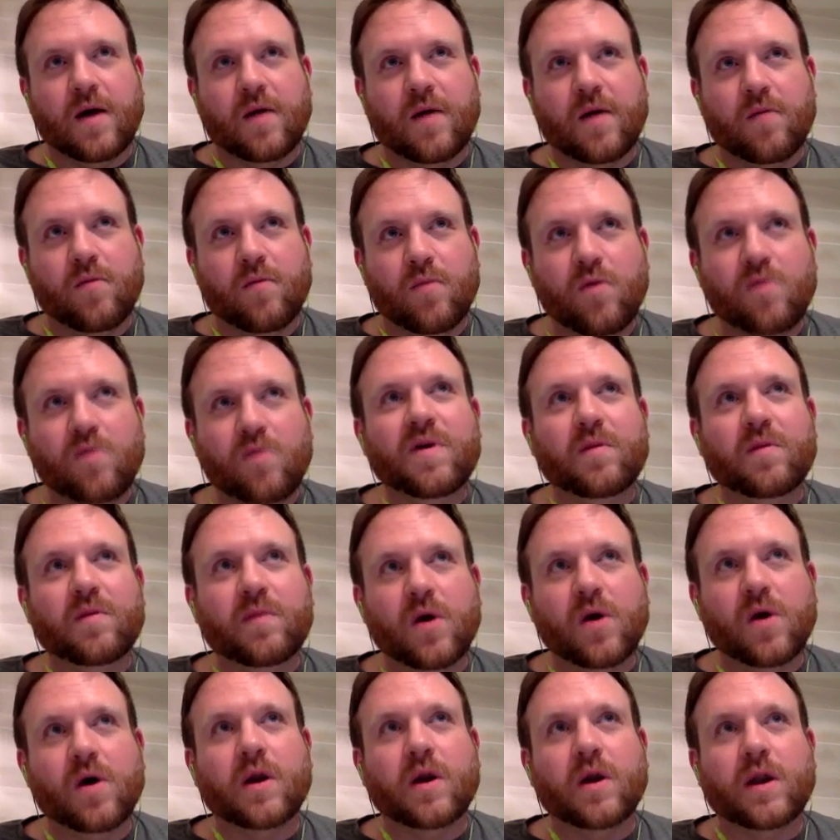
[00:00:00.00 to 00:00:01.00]
Moving
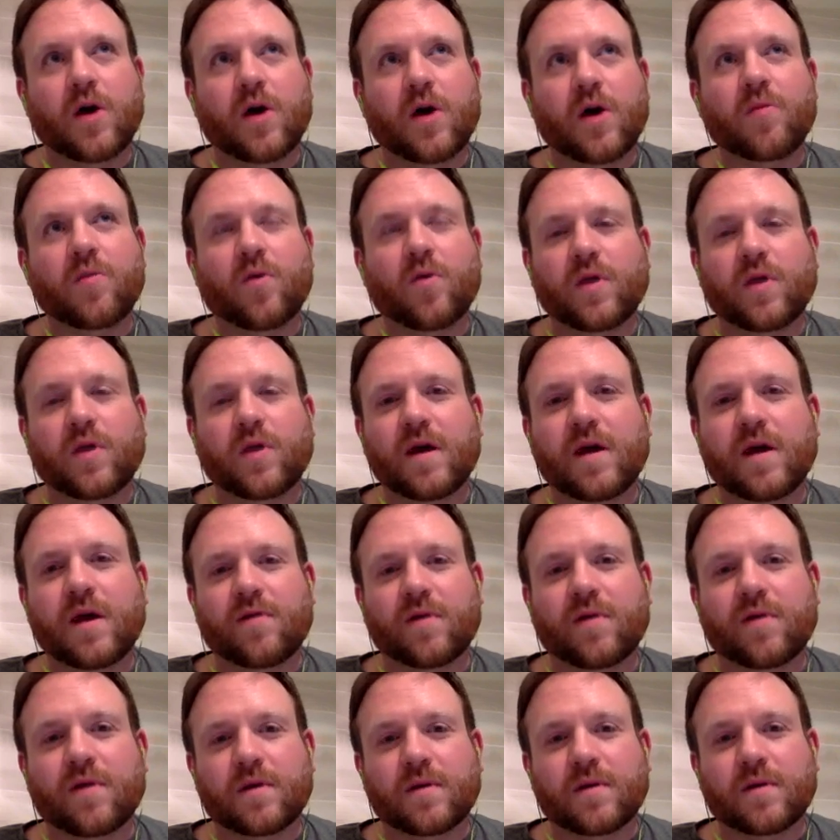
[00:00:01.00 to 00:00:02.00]
beyond now more than
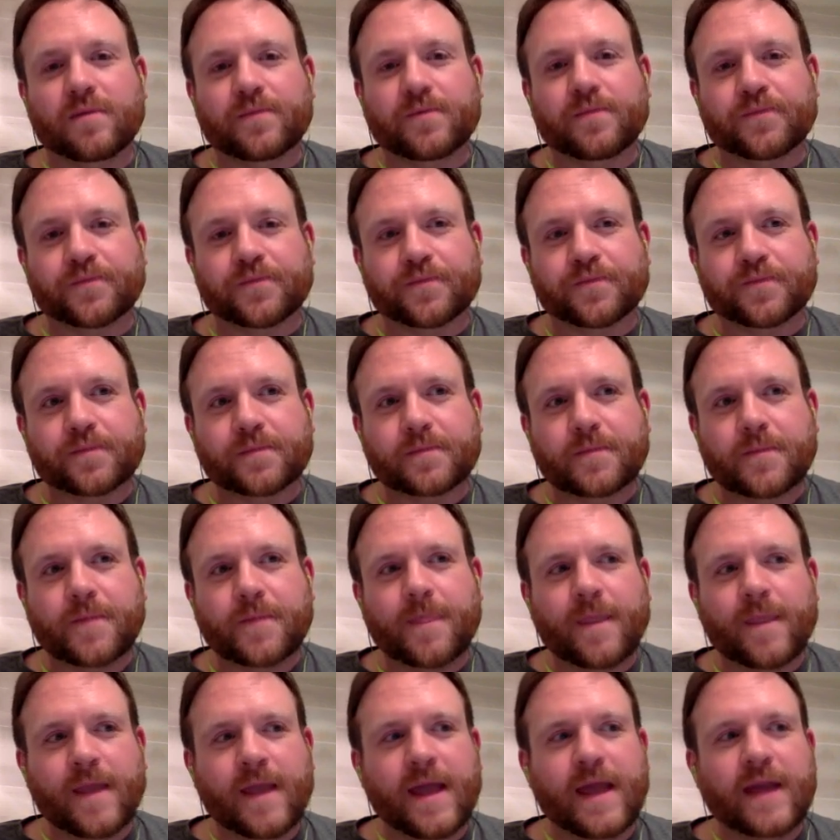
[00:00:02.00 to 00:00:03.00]
ever
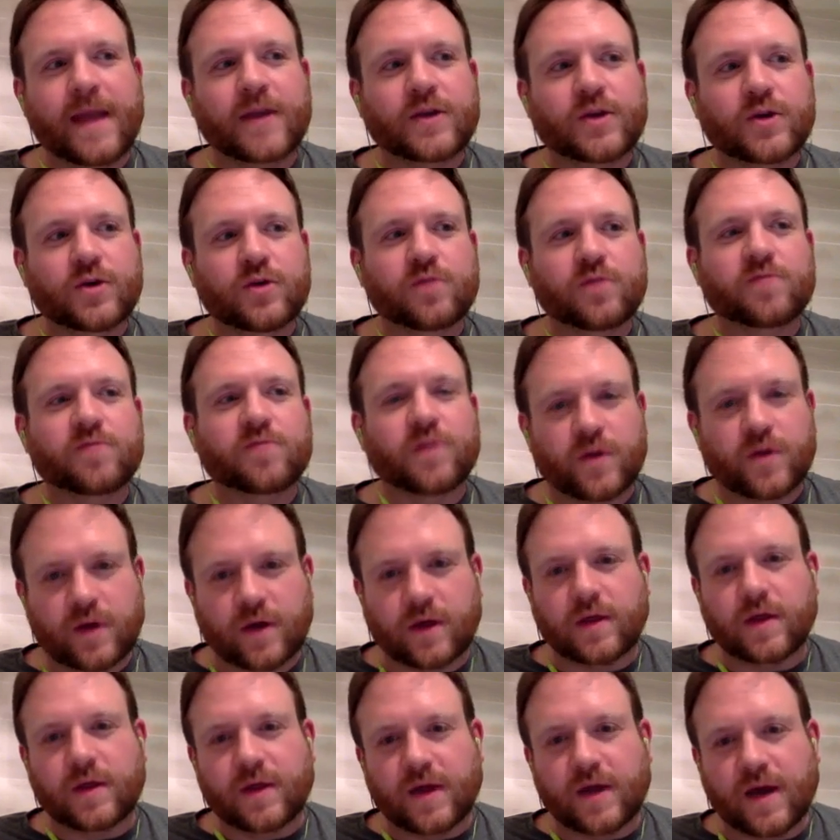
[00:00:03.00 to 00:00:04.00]
into for
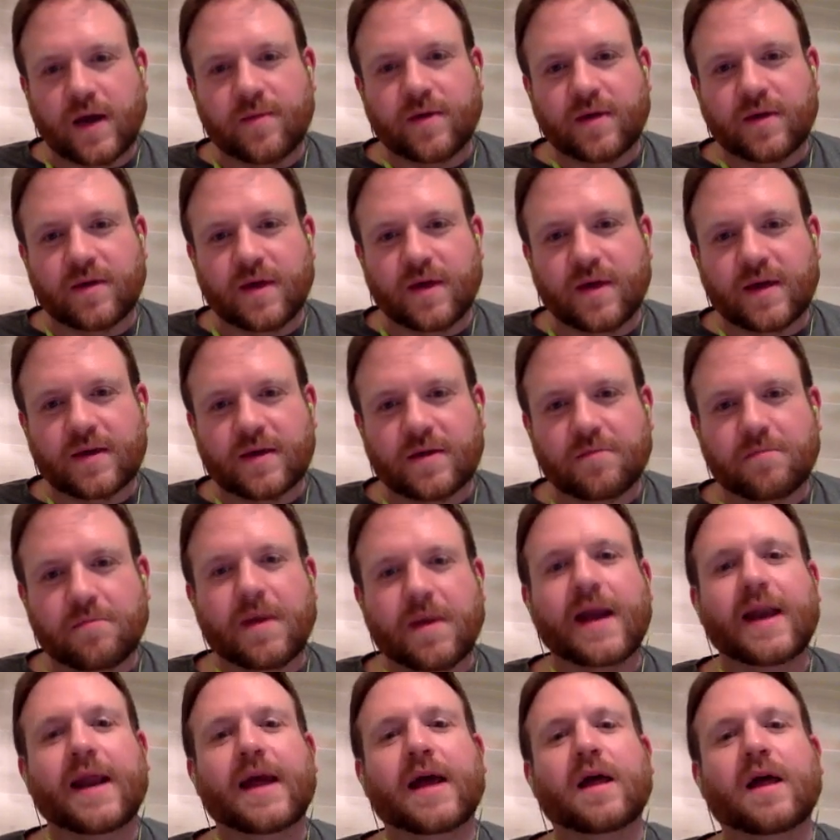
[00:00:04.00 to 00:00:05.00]
such a time as this
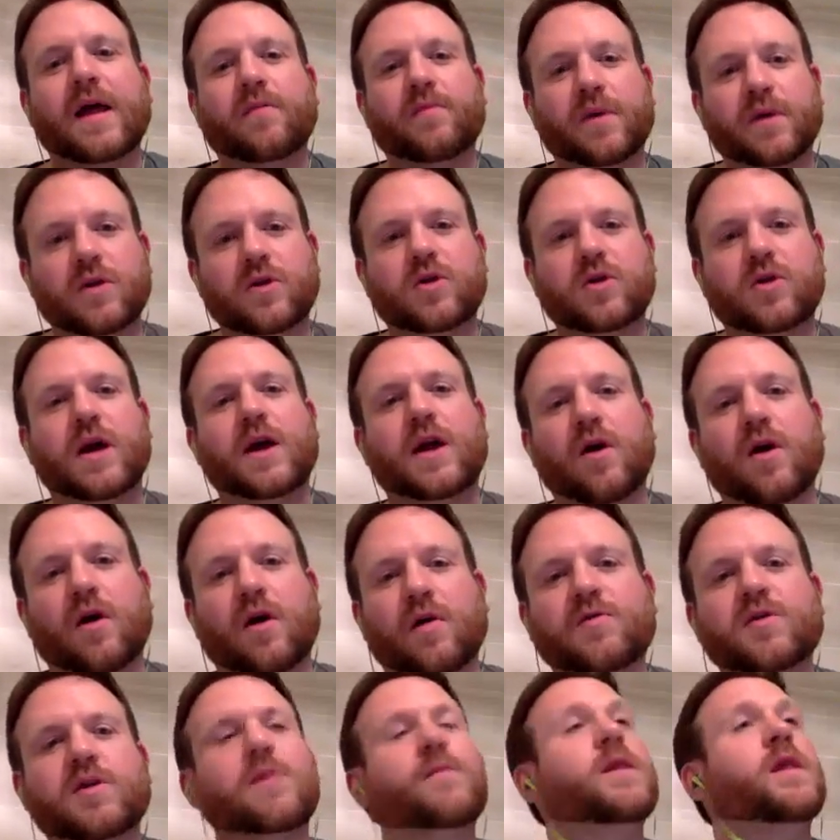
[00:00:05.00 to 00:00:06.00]
might help us shake
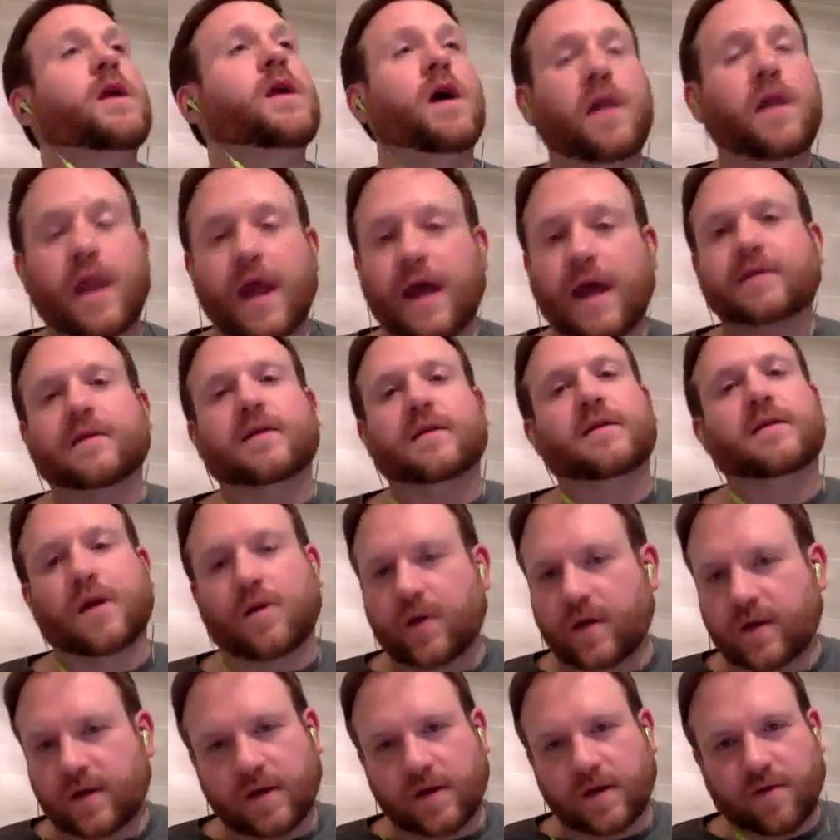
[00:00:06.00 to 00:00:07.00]
off some of the
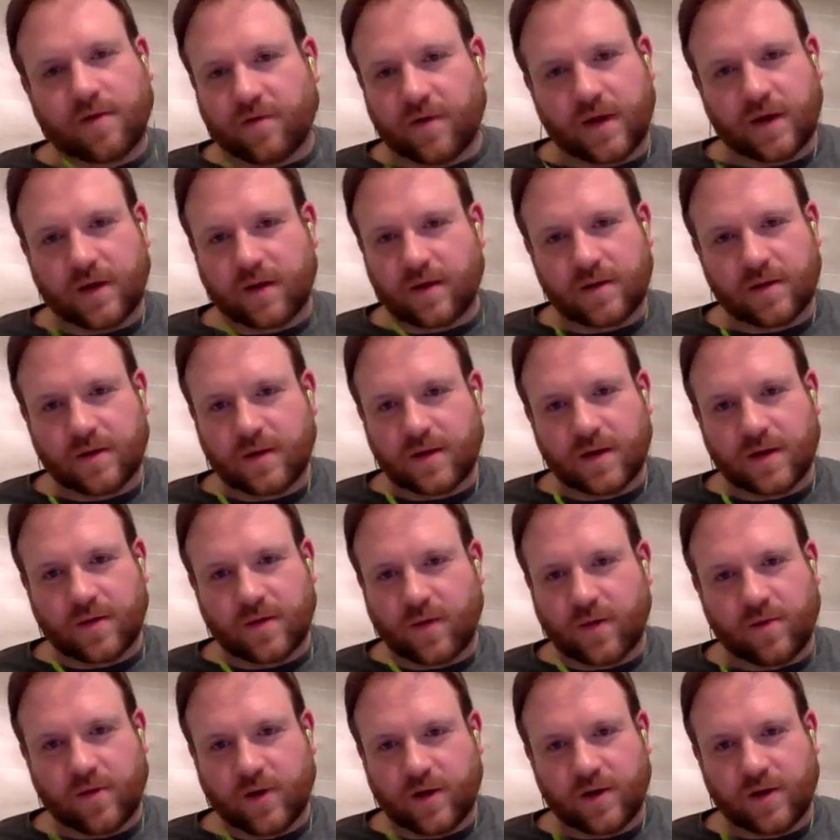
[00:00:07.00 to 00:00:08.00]
unnecessary suffering that
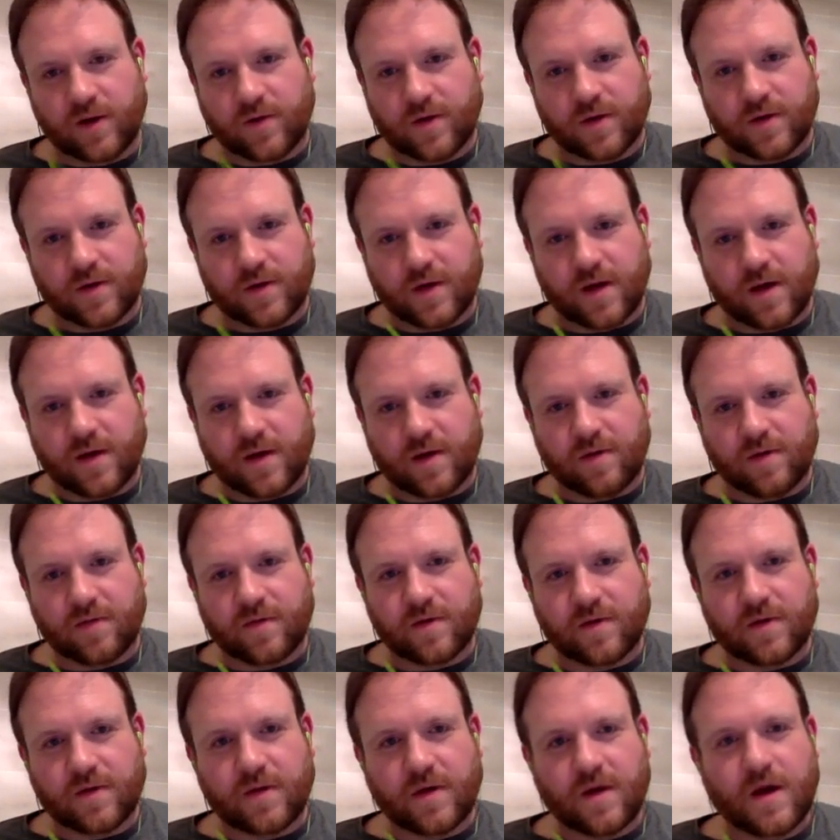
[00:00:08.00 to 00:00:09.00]
we bring to
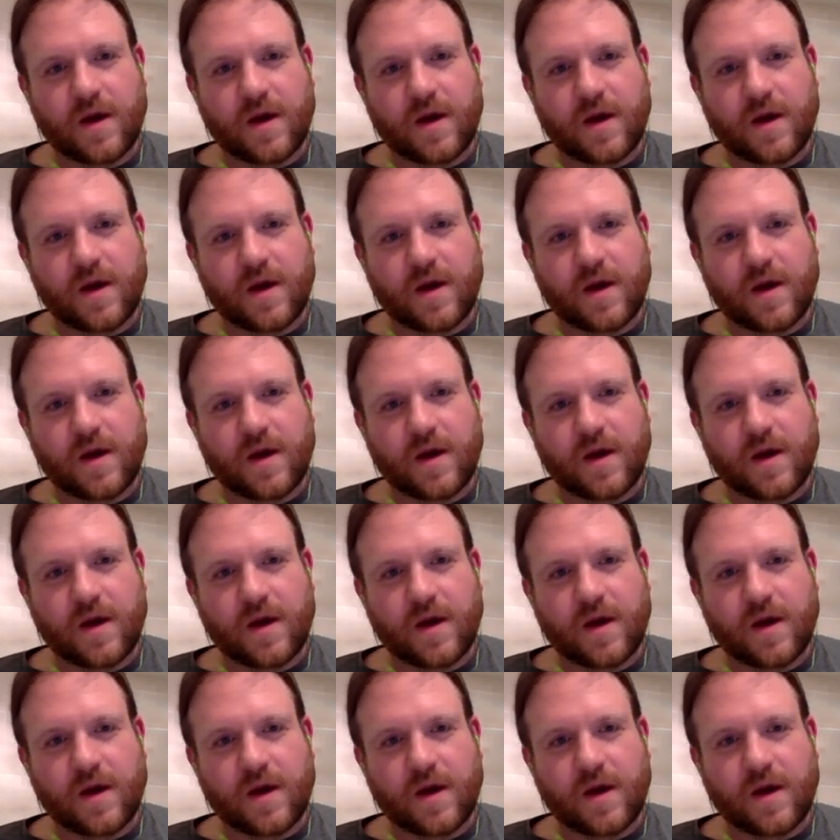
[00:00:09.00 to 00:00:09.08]
ourselves.